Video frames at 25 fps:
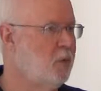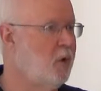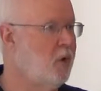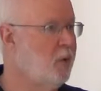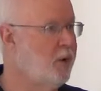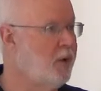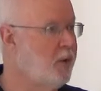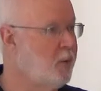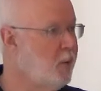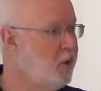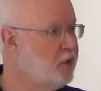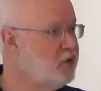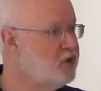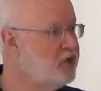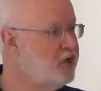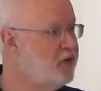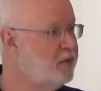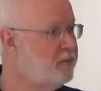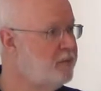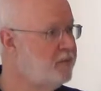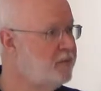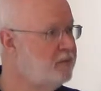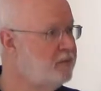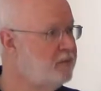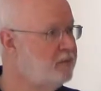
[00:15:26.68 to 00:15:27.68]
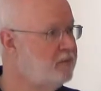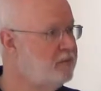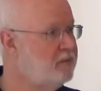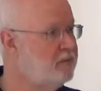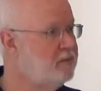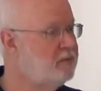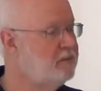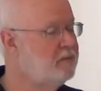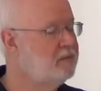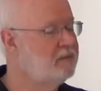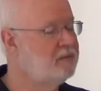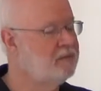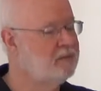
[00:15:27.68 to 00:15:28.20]
What we worship
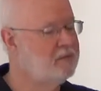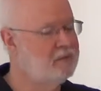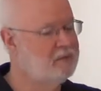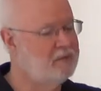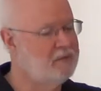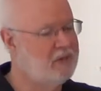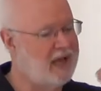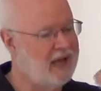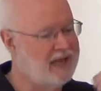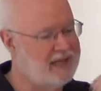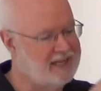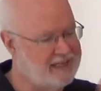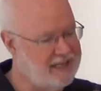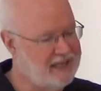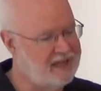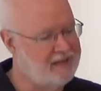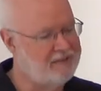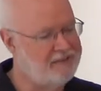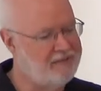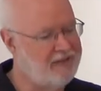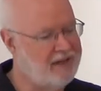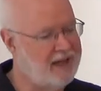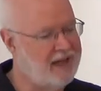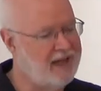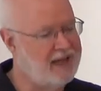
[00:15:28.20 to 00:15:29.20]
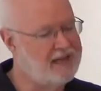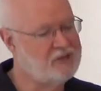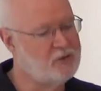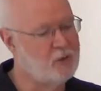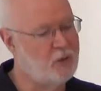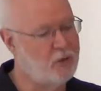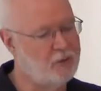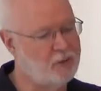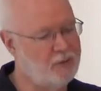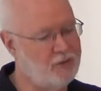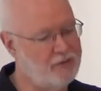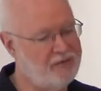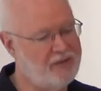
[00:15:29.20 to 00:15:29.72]
identifies
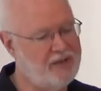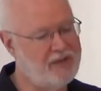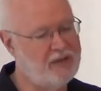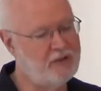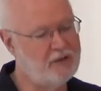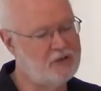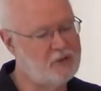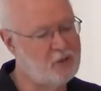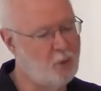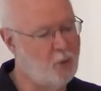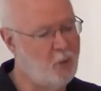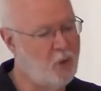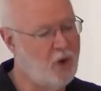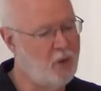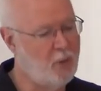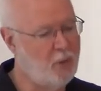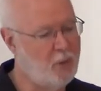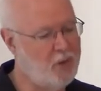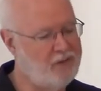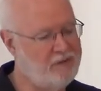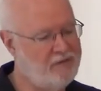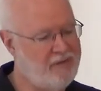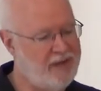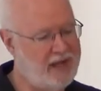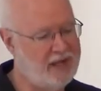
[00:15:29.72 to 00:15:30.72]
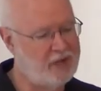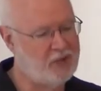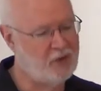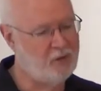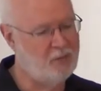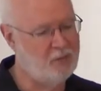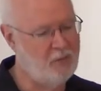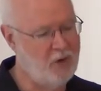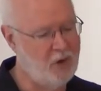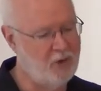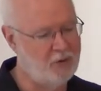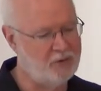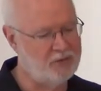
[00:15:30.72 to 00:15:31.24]
or reveals what we
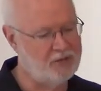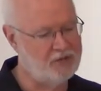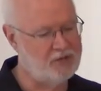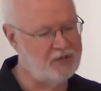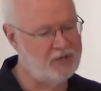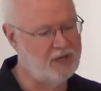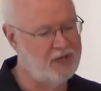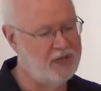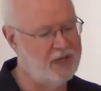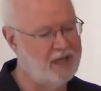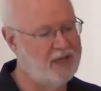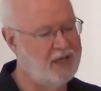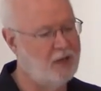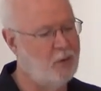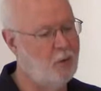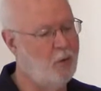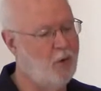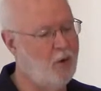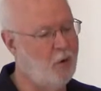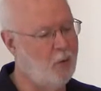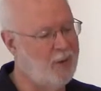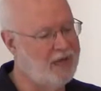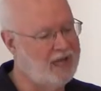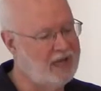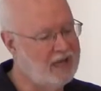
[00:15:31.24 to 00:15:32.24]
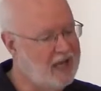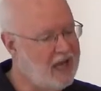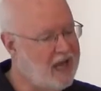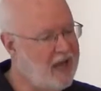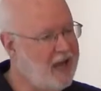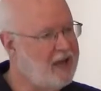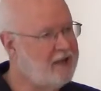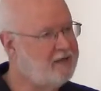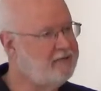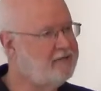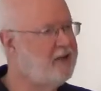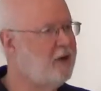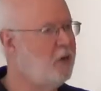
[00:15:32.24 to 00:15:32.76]
value most. What we
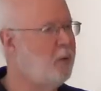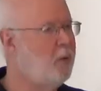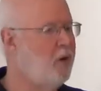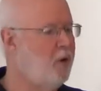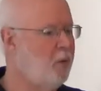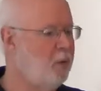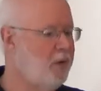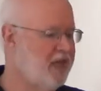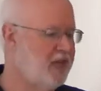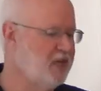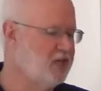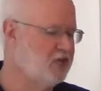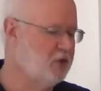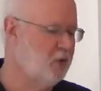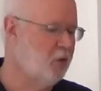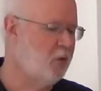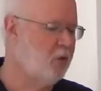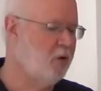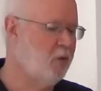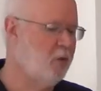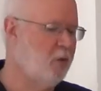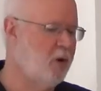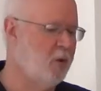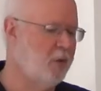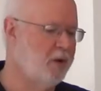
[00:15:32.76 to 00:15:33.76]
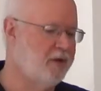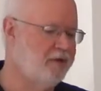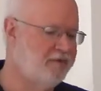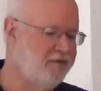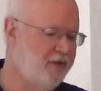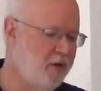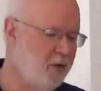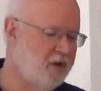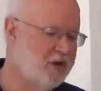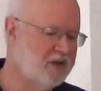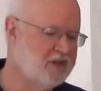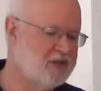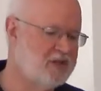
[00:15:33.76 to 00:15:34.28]
love, what we adore, what we
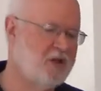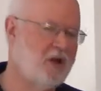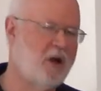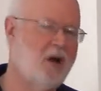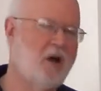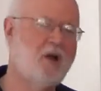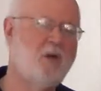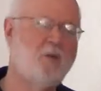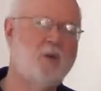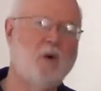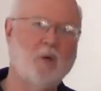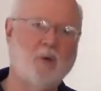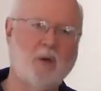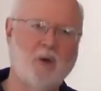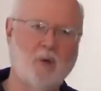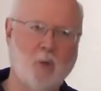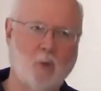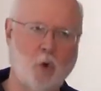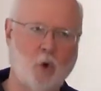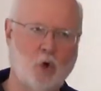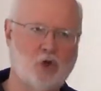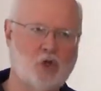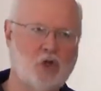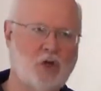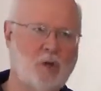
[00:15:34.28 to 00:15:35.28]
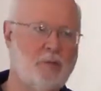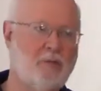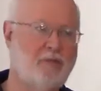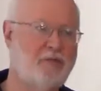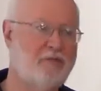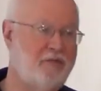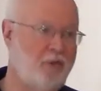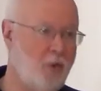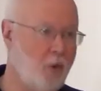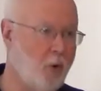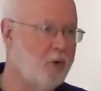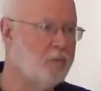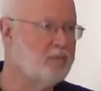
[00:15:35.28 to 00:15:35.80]
focus on, what we worship
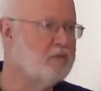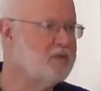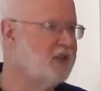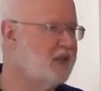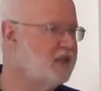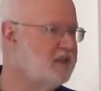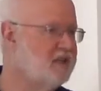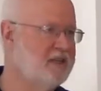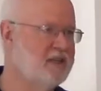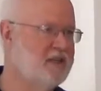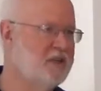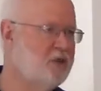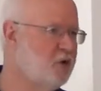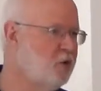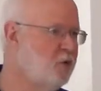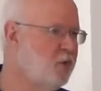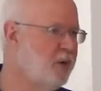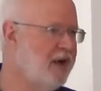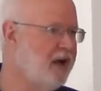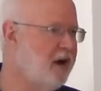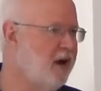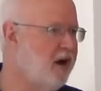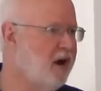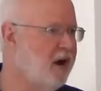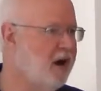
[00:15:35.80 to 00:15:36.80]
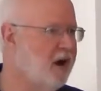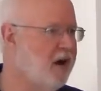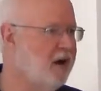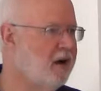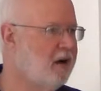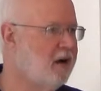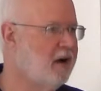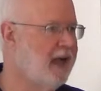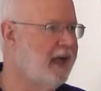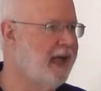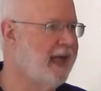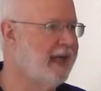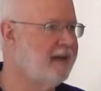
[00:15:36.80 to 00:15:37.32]
forms us into who we are.
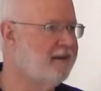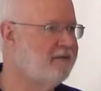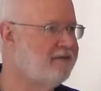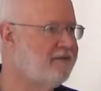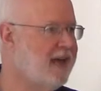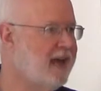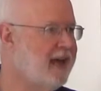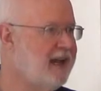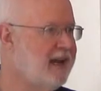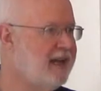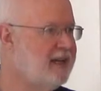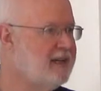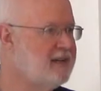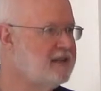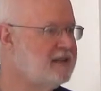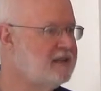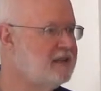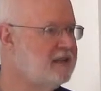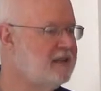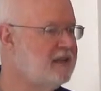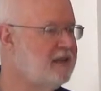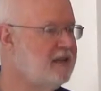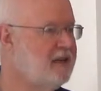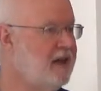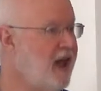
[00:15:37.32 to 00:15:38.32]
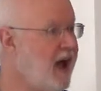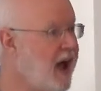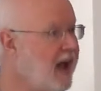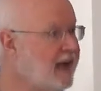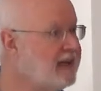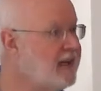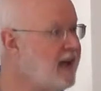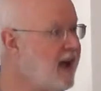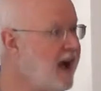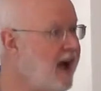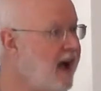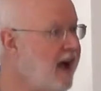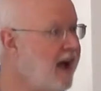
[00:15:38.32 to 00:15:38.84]
And if that is
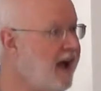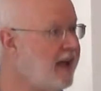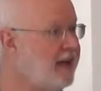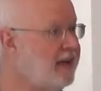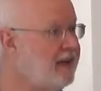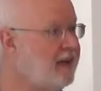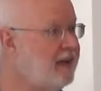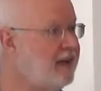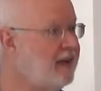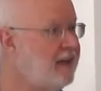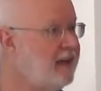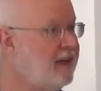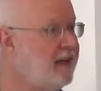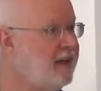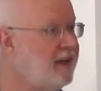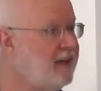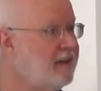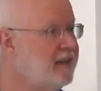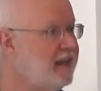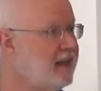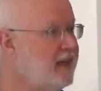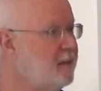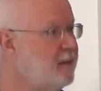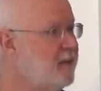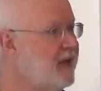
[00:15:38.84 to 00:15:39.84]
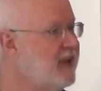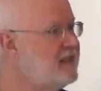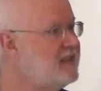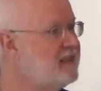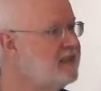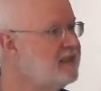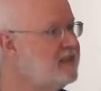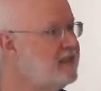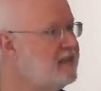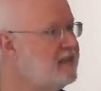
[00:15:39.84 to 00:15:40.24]
not God, then it makes